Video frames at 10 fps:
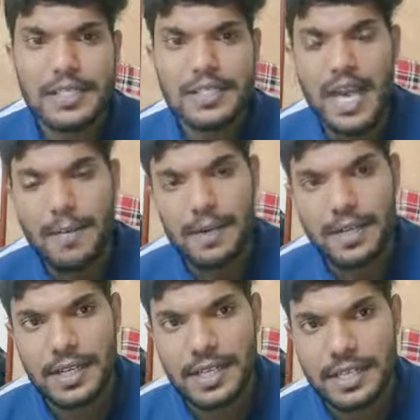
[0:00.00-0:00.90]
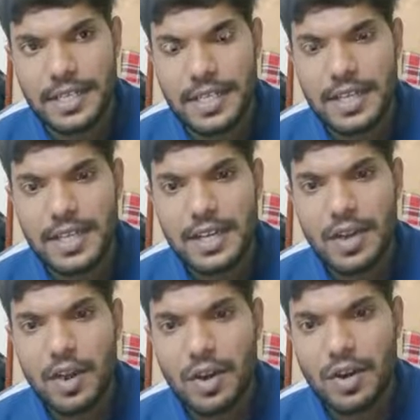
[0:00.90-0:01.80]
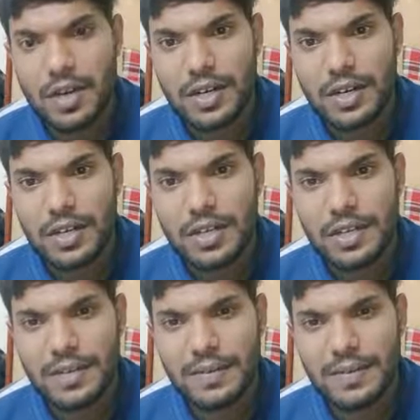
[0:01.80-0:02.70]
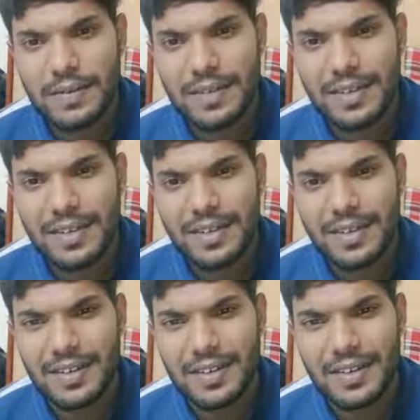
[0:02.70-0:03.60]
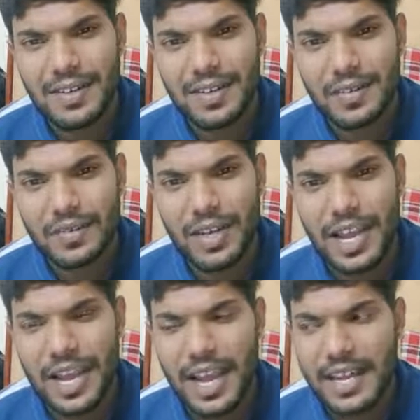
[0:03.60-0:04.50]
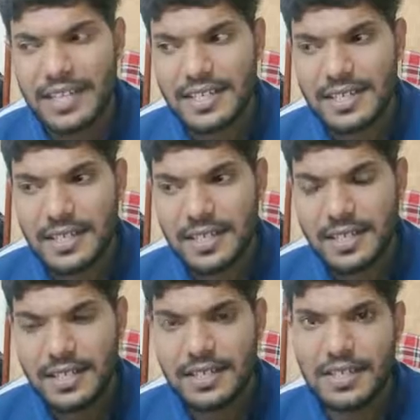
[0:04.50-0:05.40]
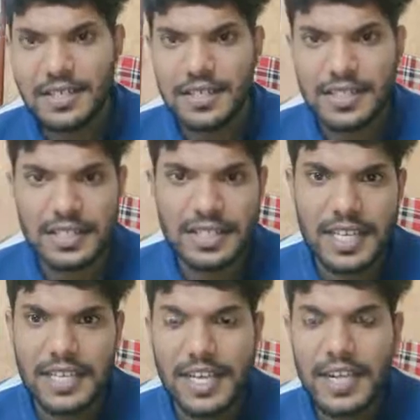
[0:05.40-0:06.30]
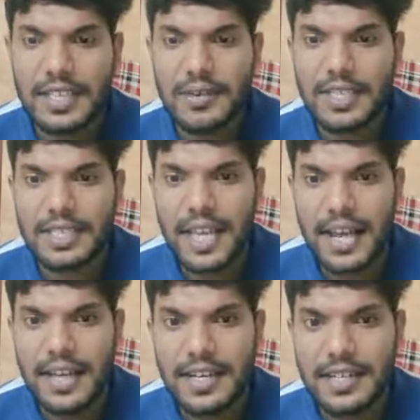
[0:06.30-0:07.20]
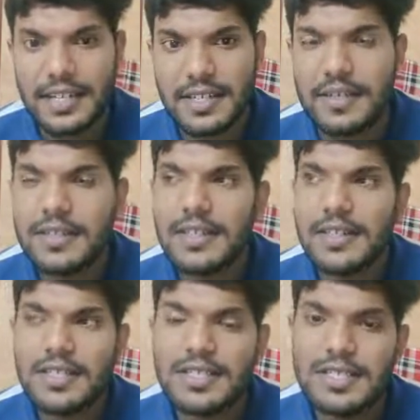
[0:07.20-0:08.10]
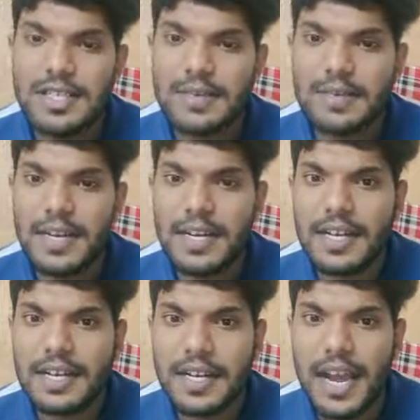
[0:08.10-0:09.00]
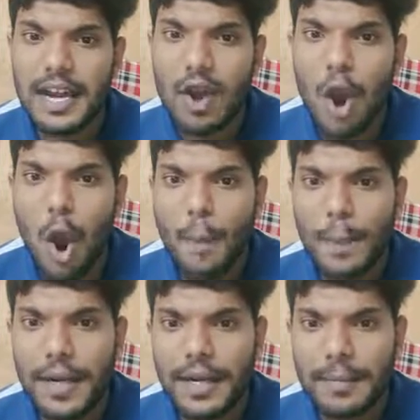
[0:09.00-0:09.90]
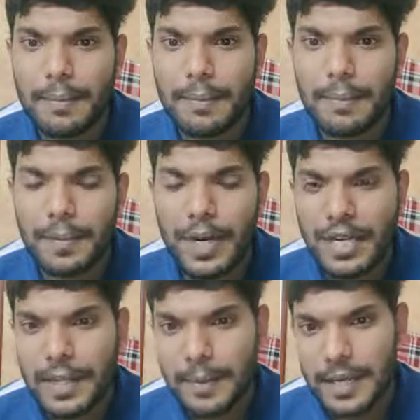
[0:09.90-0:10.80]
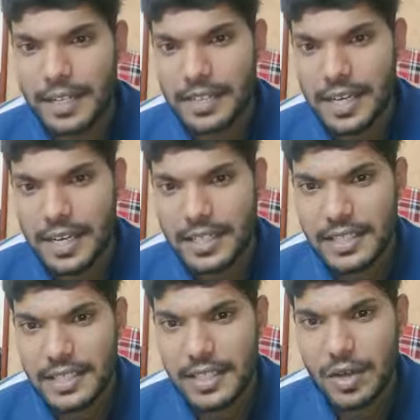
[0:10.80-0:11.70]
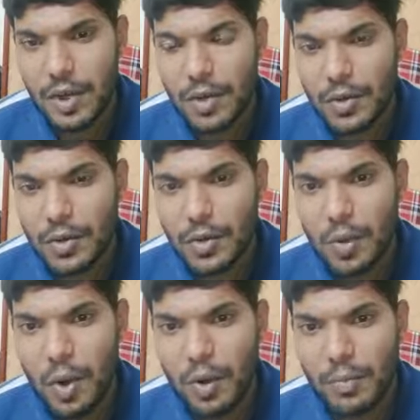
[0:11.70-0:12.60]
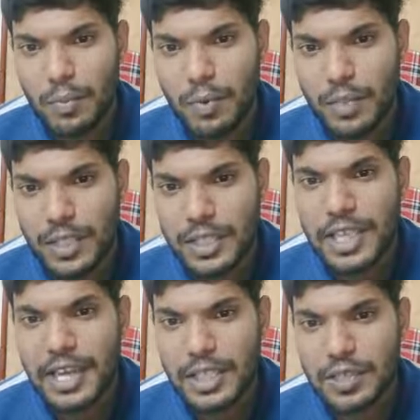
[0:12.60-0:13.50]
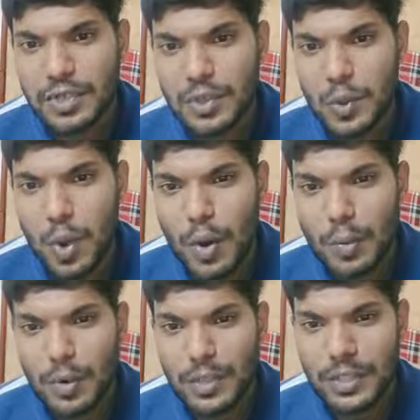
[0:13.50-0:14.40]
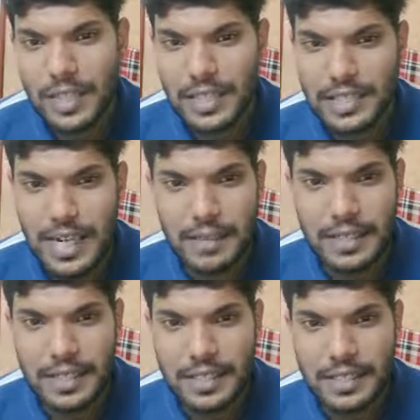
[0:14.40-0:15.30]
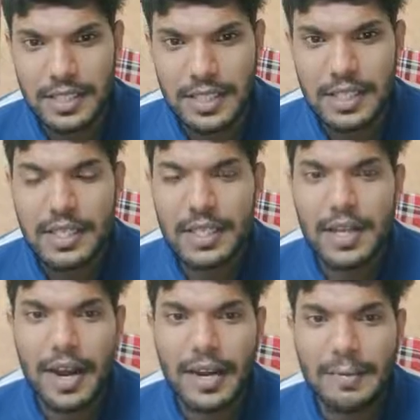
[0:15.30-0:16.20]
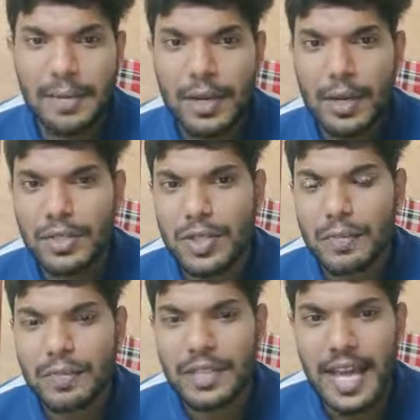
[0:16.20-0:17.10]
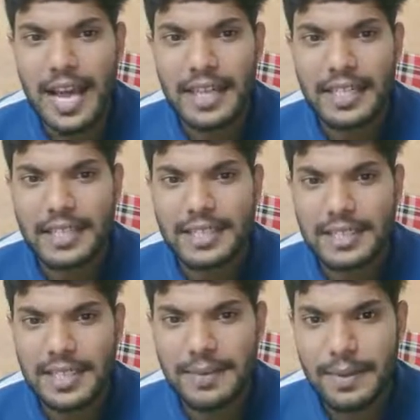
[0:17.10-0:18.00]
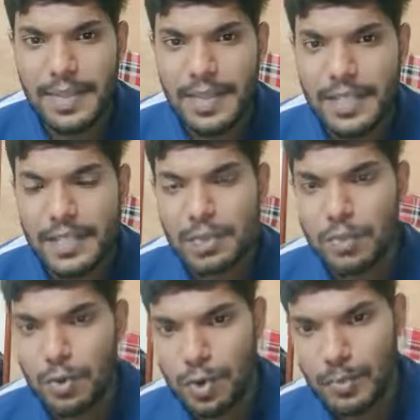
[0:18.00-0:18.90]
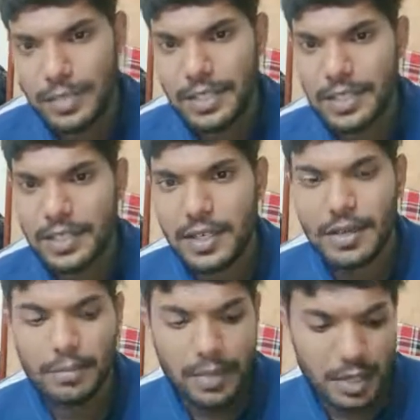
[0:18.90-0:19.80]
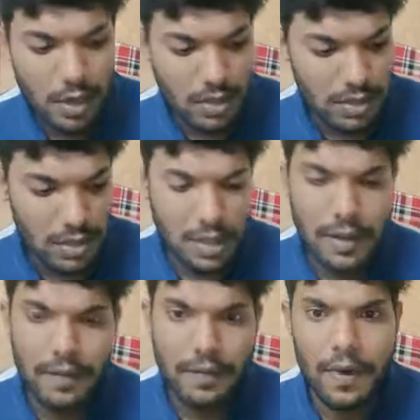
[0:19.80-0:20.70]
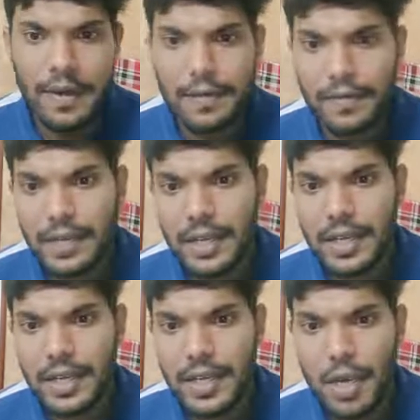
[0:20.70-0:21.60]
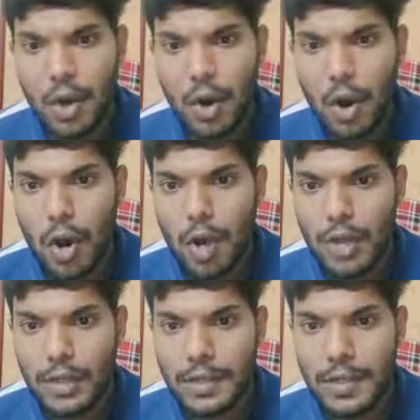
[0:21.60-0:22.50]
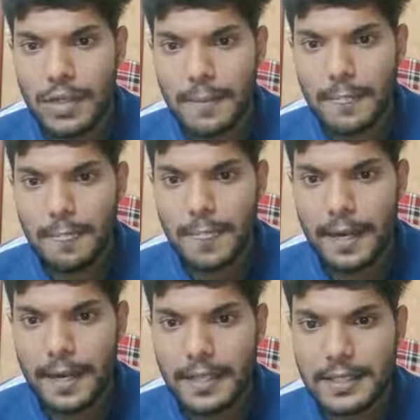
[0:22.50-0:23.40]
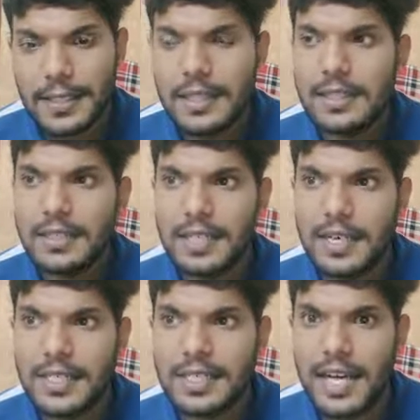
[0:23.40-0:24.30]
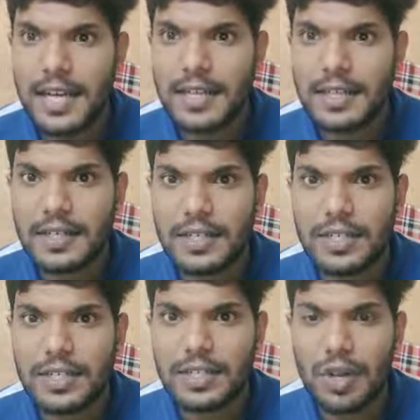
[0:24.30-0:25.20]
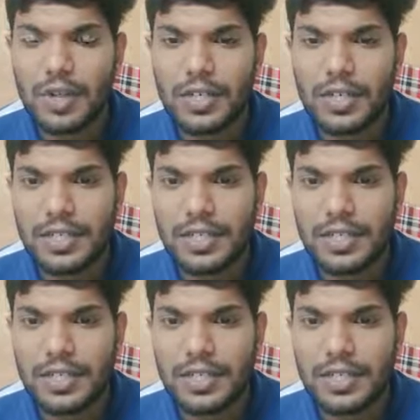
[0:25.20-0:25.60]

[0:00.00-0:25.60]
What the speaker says: simultaneously, or we can say in another words, like string builder can operate multiple threads, or two or more, it can execute two or more threads simultaneously. And because of that, string builder is more efficient, because when we call the threads are not